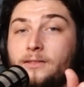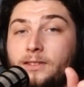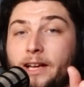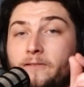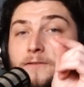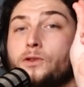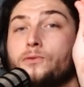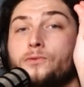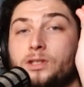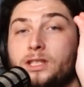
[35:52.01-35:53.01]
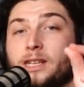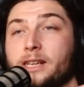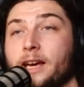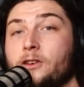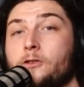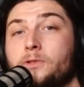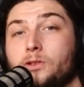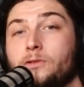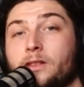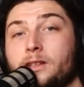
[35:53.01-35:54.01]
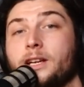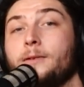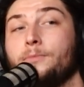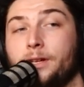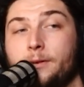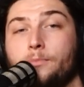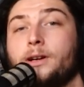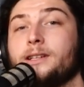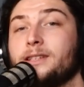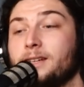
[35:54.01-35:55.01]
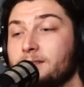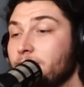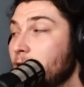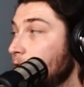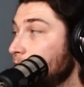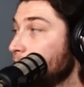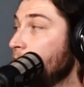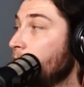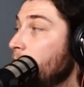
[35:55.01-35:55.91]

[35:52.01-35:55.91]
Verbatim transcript: of like fused together due to the tumbling process and all of